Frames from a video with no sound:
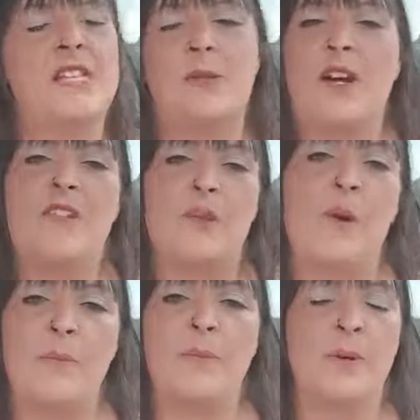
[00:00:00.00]
So I grew
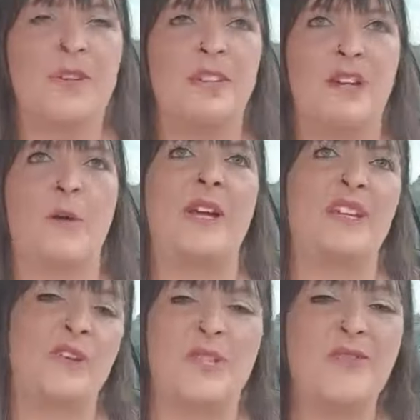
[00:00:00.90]
up
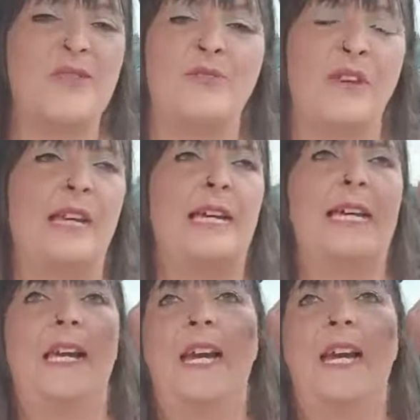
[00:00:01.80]
knowing no different really.